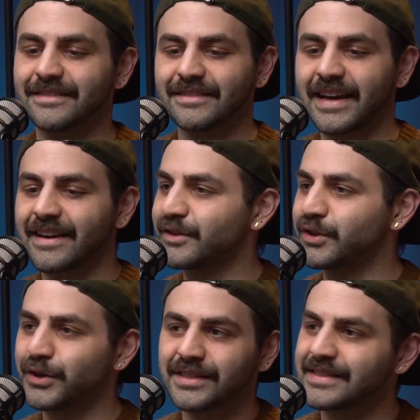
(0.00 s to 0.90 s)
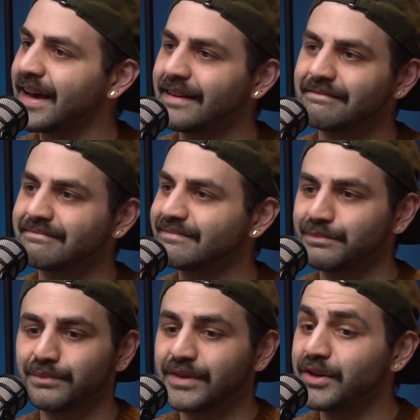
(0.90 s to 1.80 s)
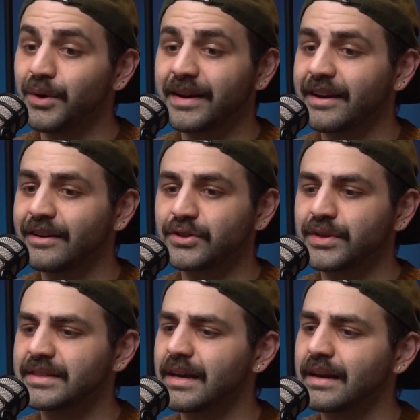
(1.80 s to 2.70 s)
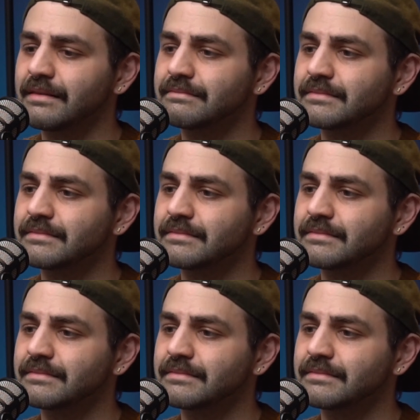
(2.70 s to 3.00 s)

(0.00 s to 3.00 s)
like looks at the Noah character and is like,